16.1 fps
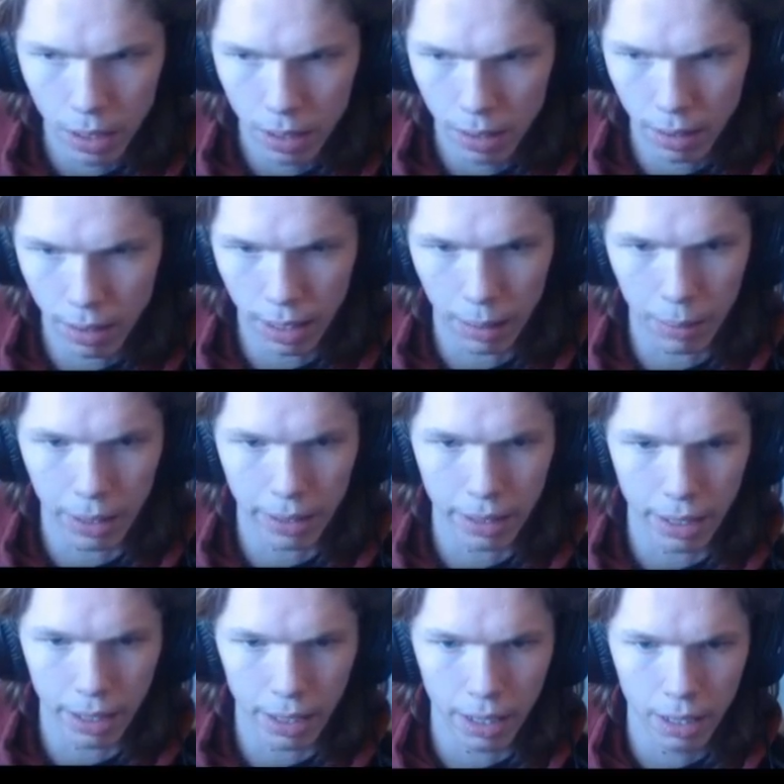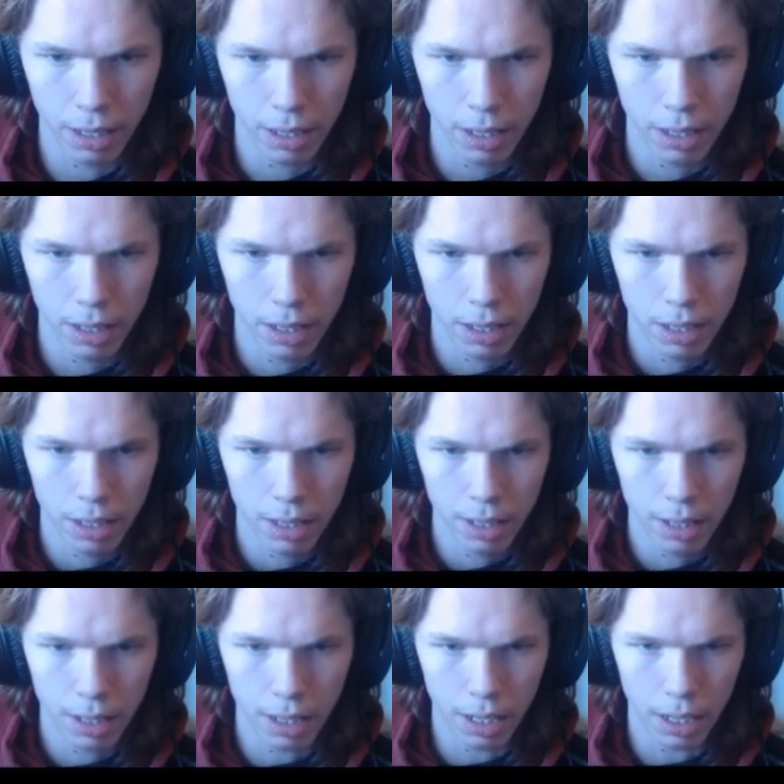That right there.
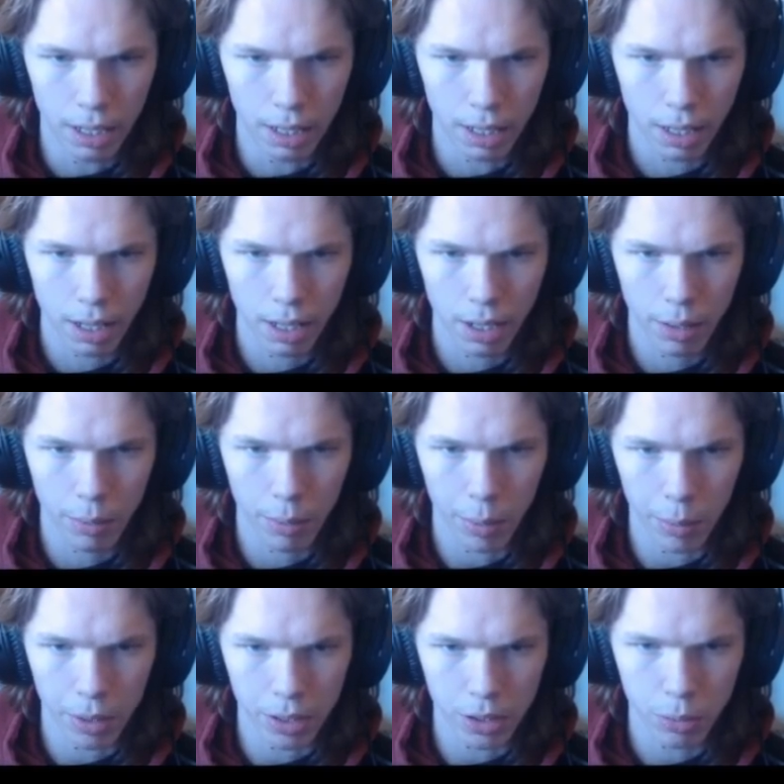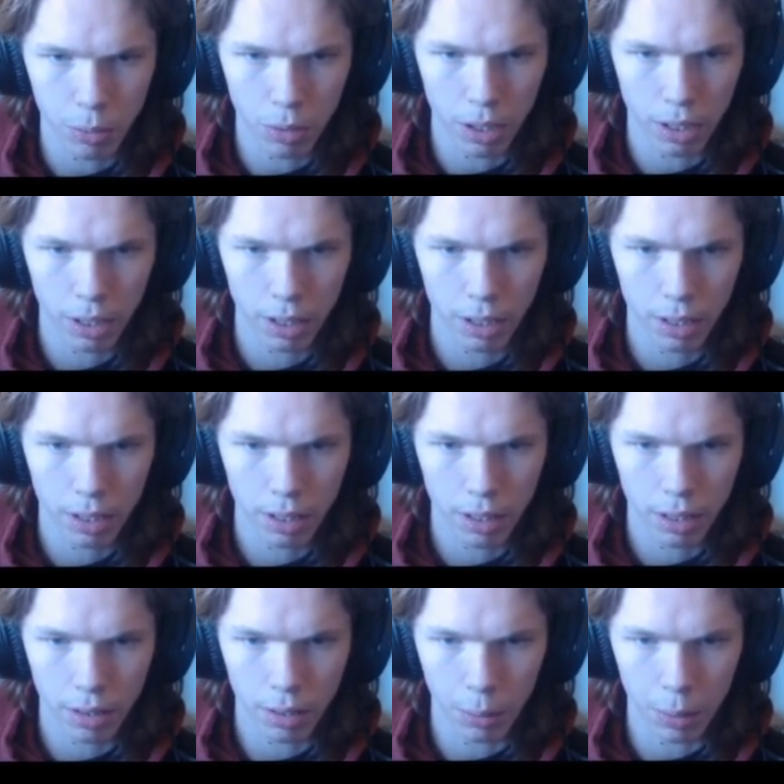And here we want to walk
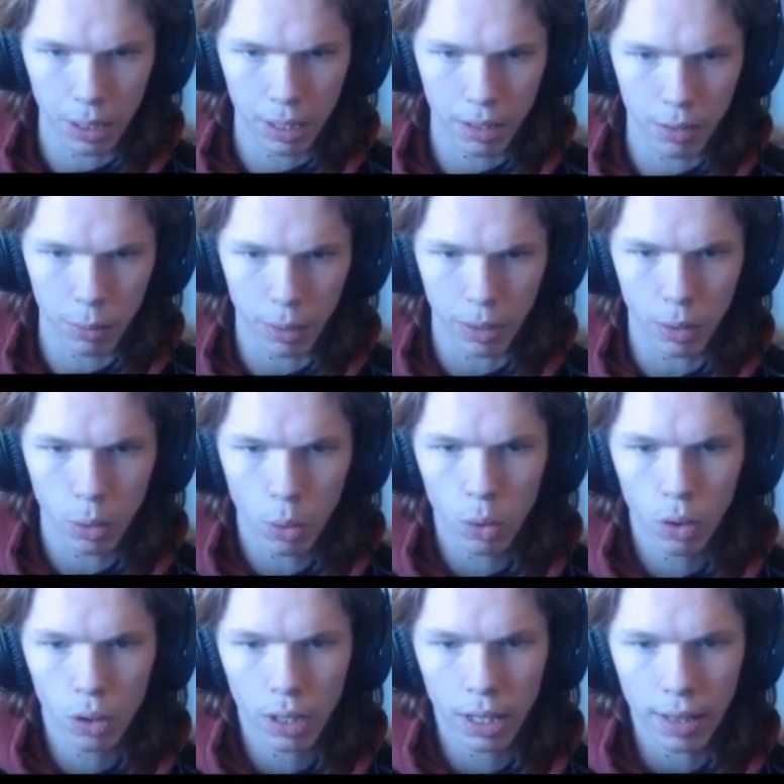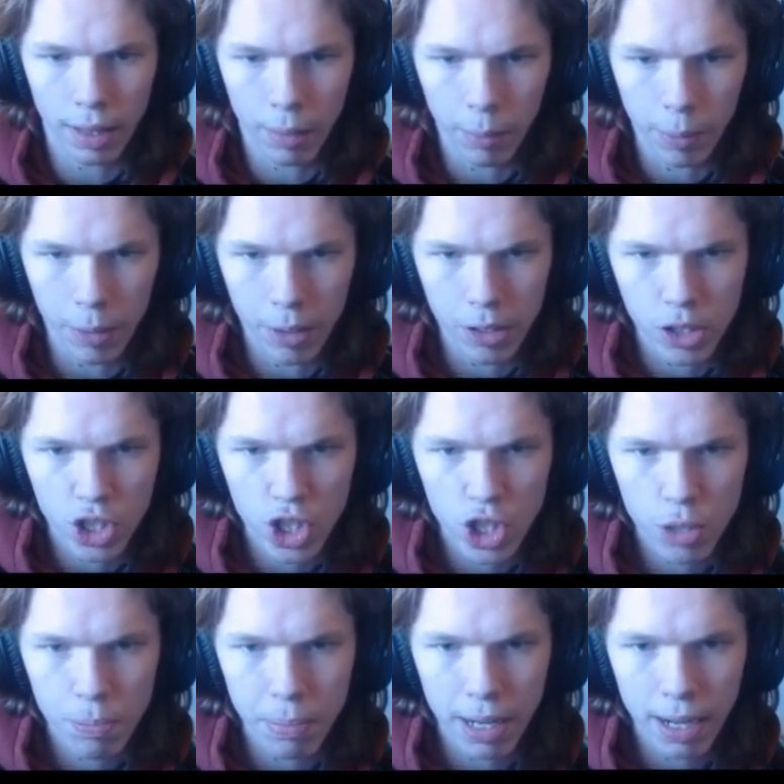until we get to the coral, and then
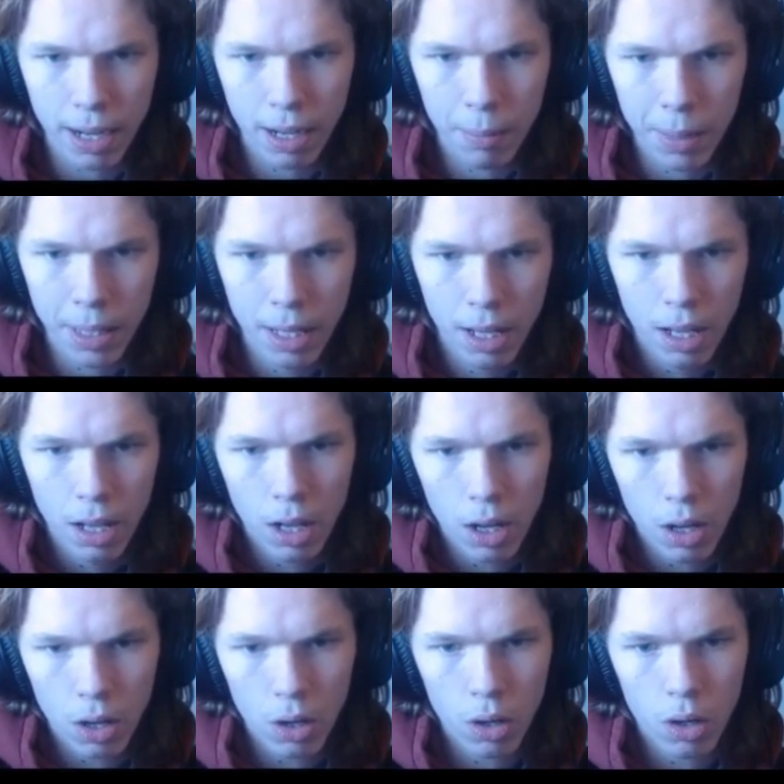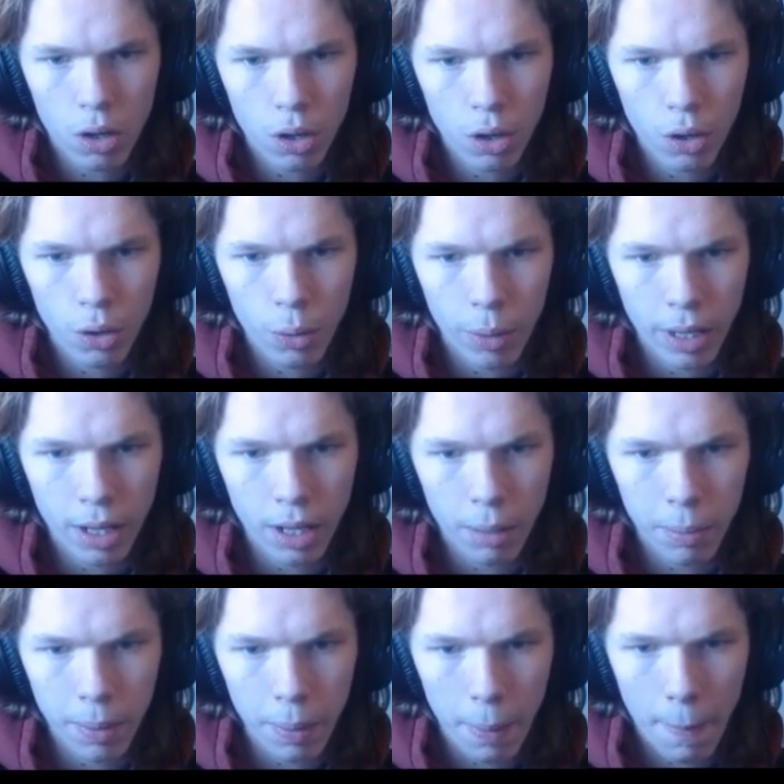just spam all the way up
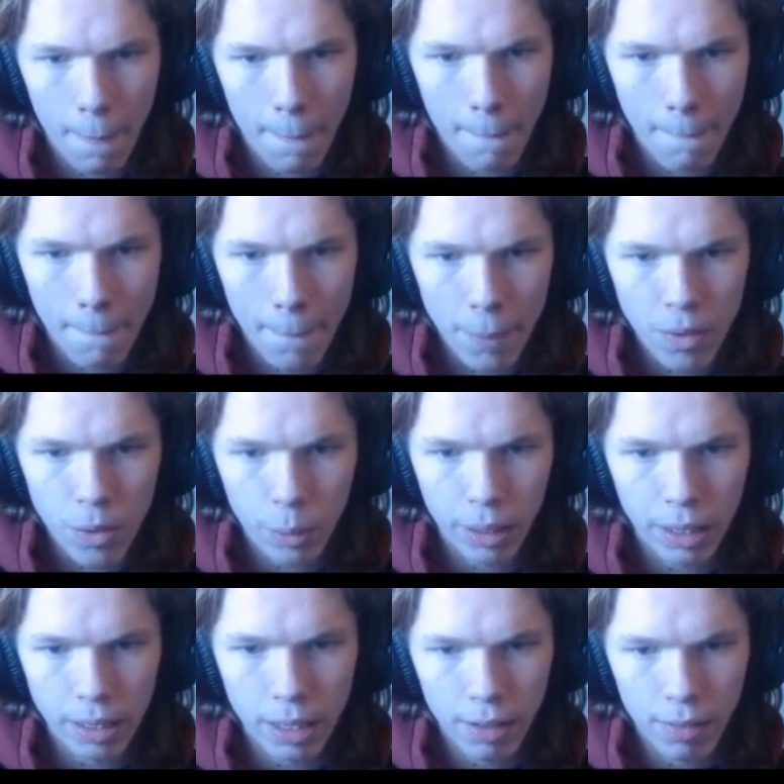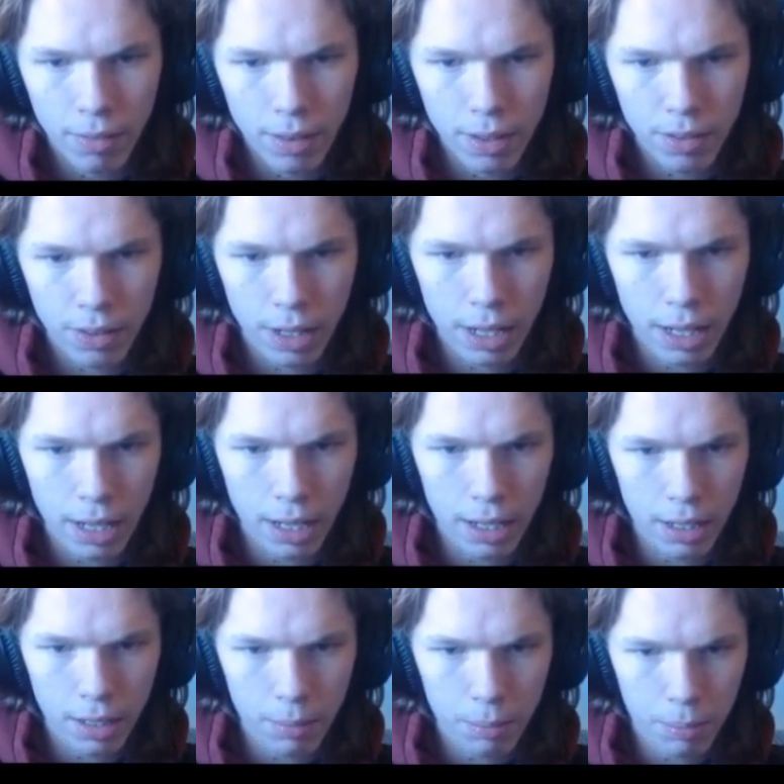so we can give this guy
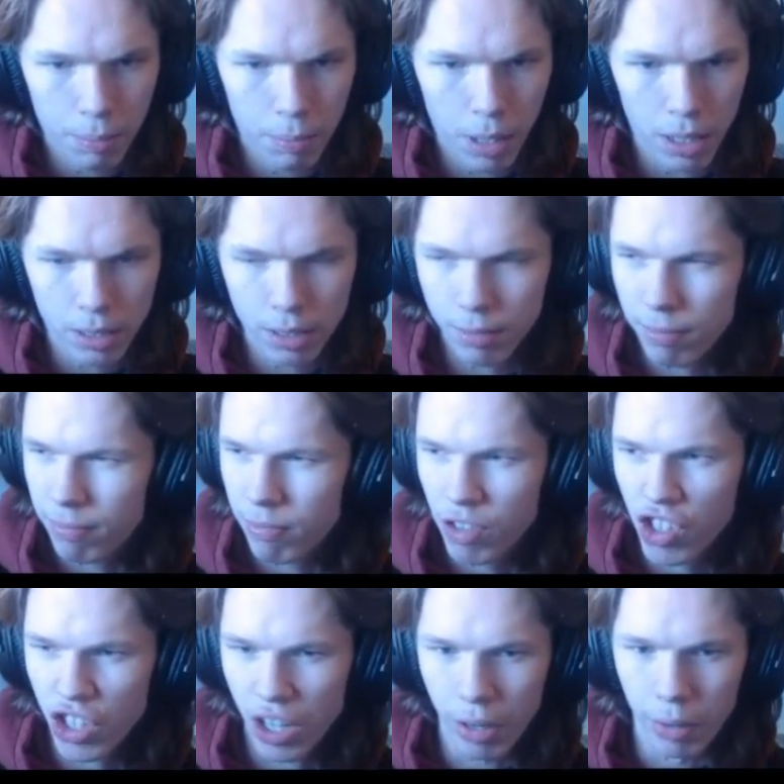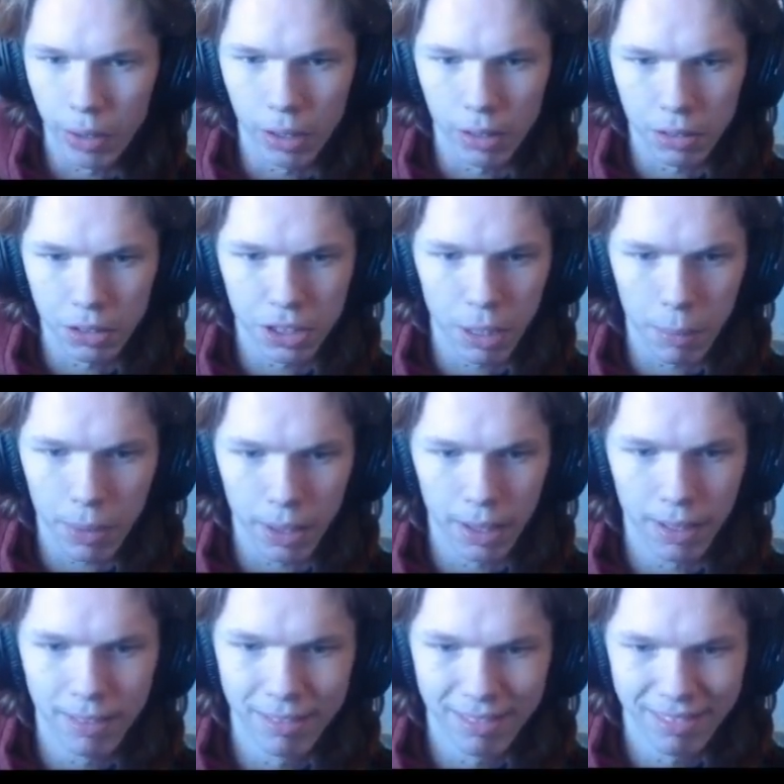a box of cereal or something.
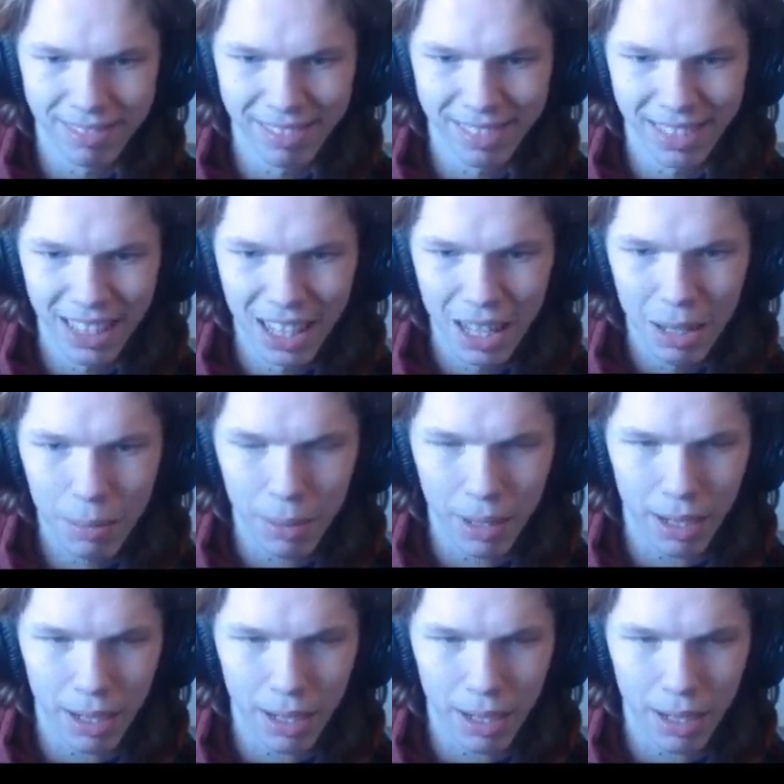But yeah,